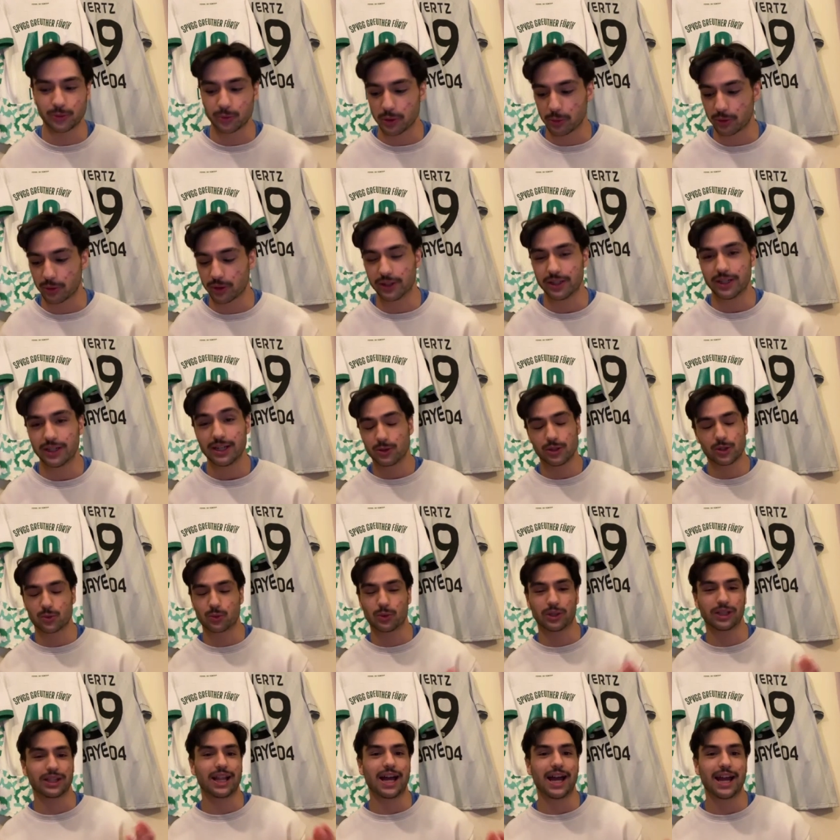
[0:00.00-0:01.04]
We were just
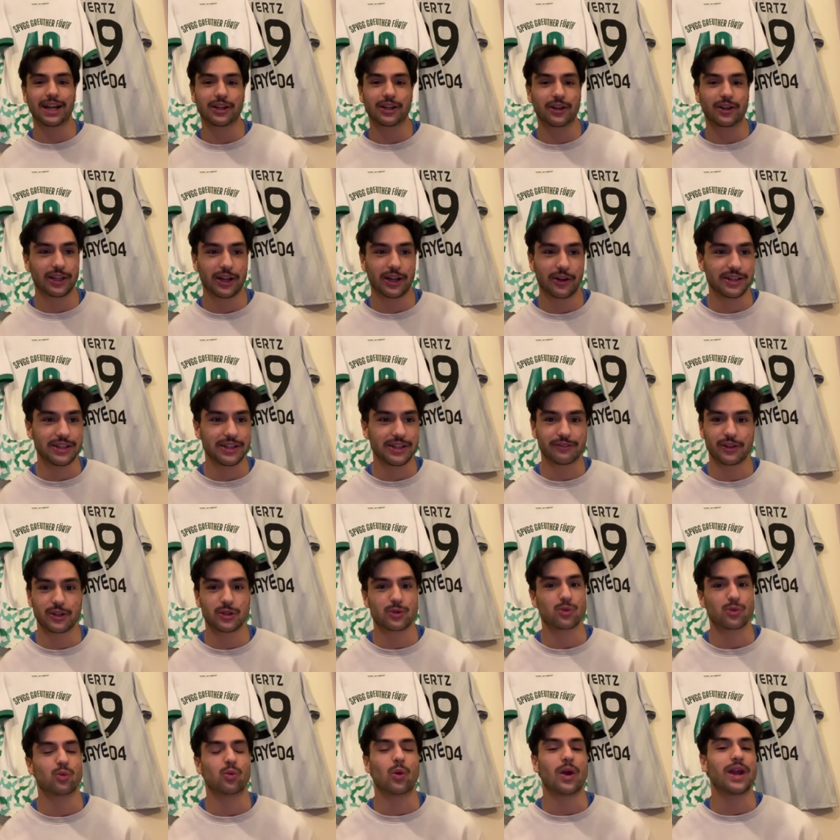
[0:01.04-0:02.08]
relying on our
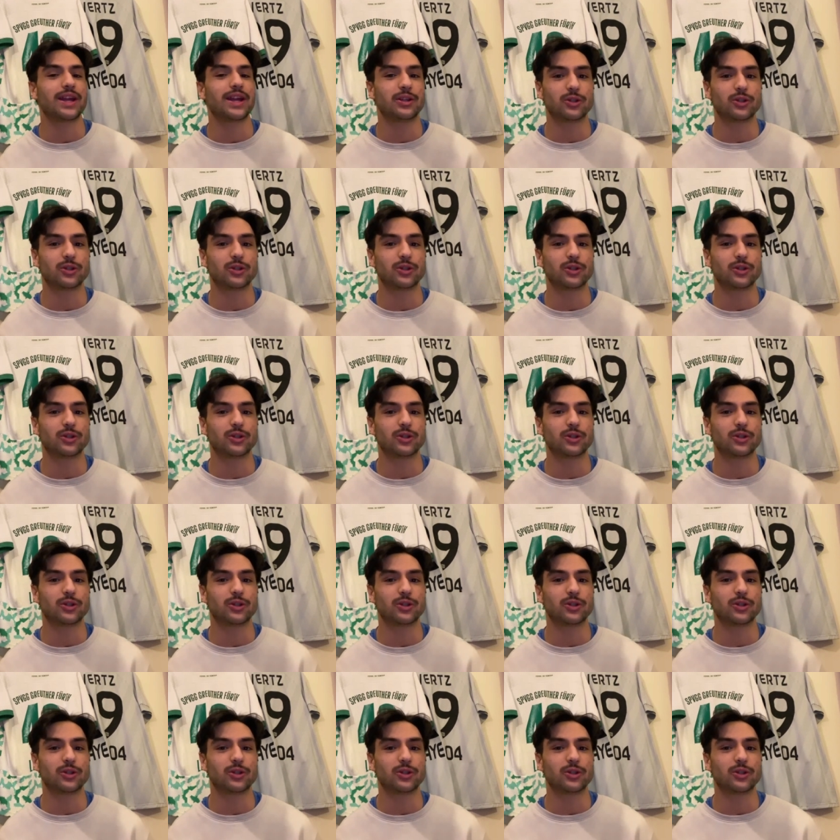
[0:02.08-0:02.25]
defense way